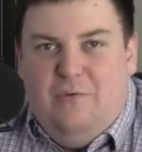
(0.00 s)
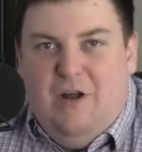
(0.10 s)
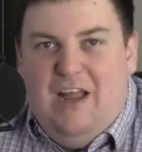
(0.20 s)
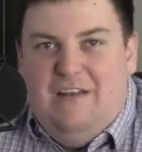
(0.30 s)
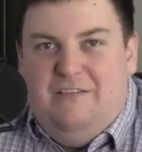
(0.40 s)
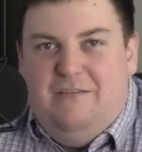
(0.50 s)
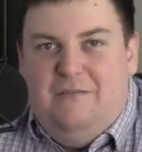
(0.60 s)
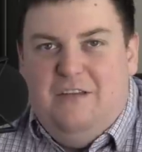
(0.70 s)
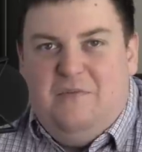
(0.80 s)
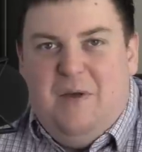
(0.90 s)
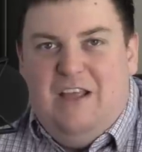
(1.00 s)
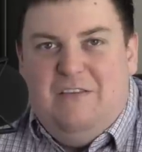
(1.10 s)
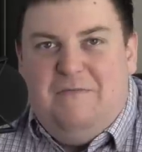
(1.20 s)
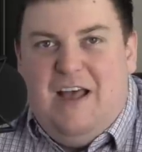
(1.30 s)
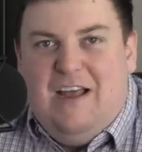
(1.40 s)
rights, despite
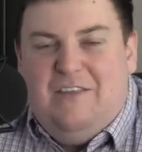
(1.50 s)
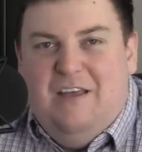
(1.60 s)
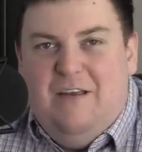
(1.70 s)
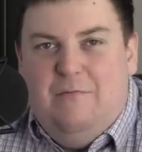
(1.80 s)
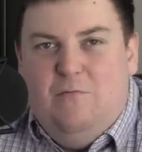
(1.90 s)
the fact that